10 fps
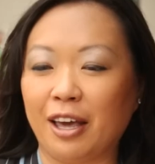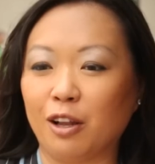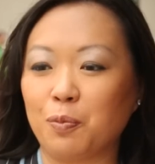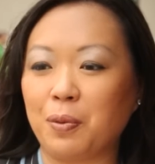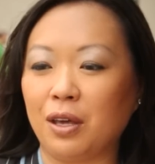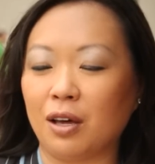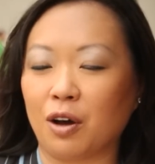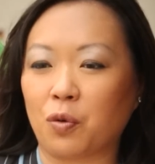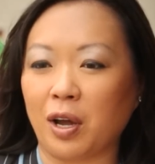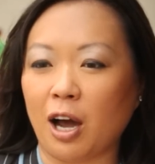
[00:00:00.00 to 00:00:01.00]
It'll
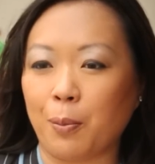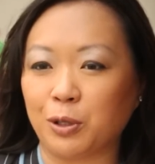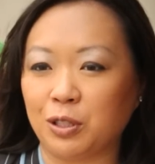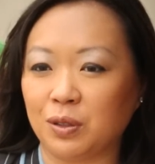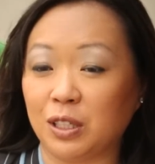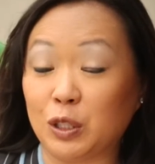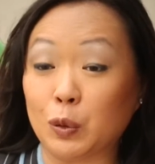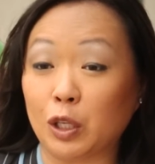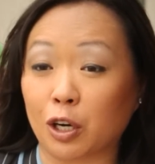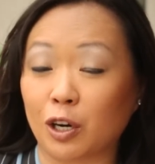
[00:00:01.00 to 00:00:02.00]
be a great
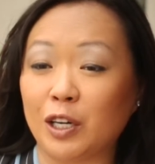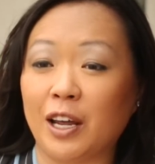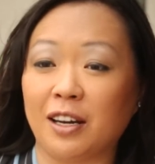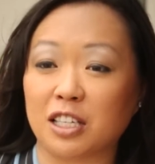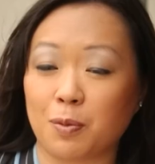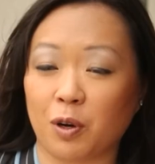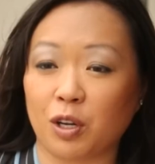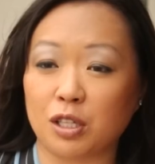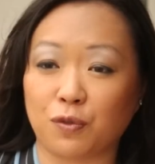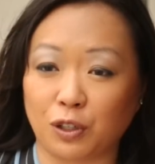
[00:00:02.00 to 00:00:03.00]
opportunity to learn and
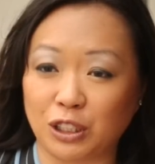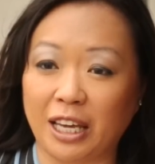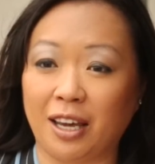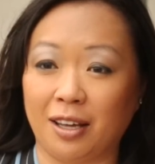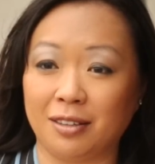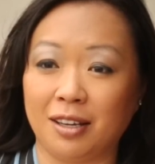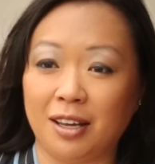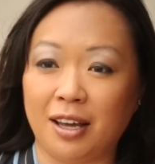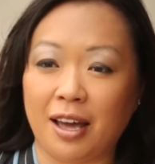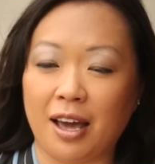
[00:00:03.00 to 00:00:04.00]
experience firsthand,
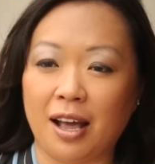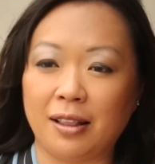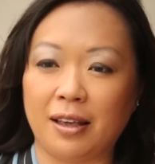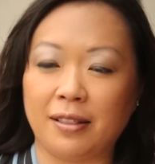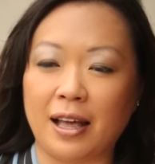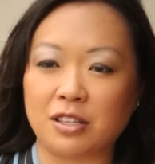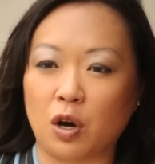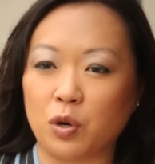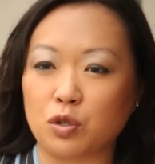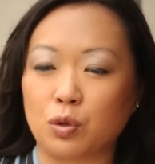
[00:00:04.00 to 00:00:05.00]
and
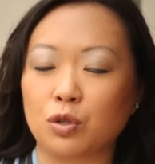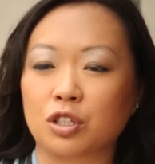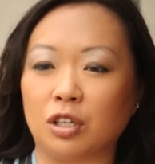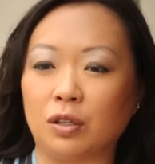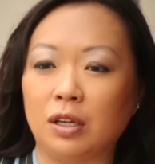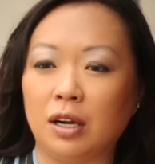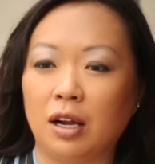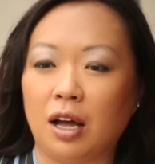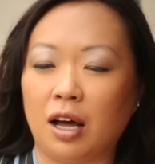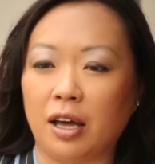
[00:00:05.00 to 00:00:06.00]
that's always crucial
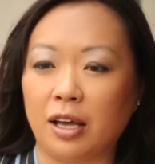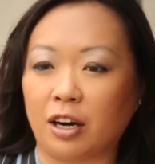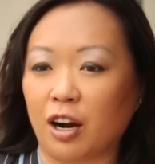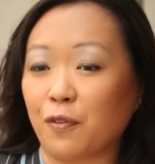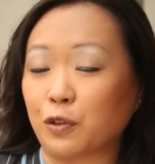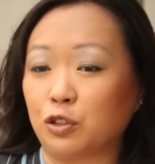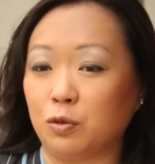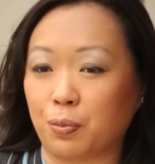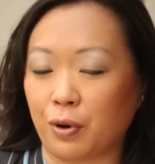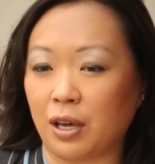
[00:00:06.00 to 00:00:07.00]
in our
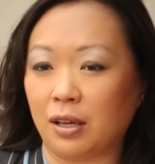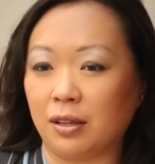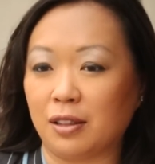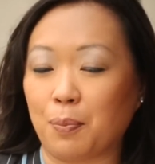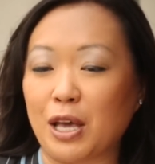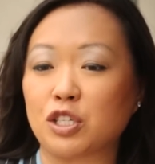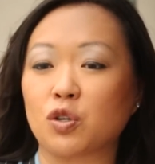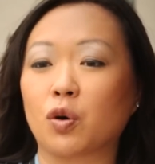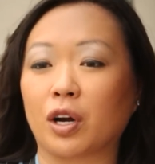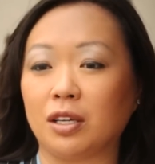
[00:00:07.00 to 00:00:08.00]
efforts to bring the
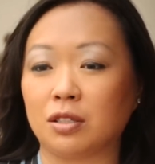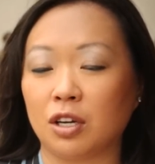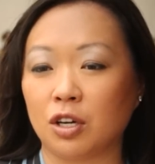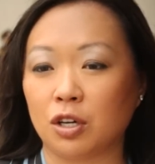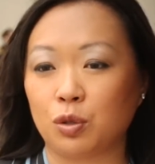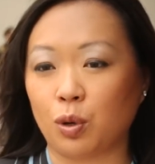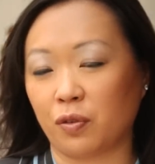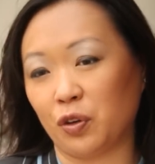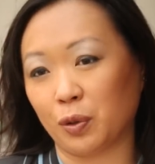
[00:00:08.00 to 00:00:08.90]
best stories to our